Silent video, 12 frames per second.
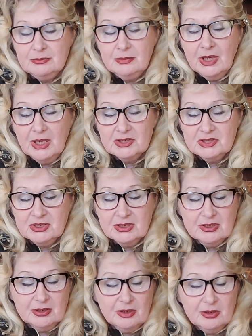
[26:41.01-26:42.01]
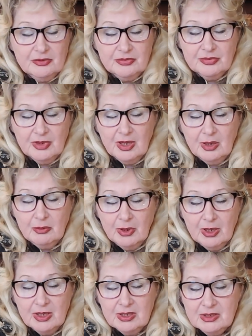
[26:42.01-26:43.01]
magic of
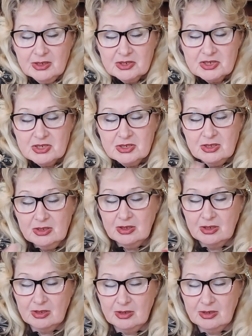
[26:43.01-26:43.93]
our energy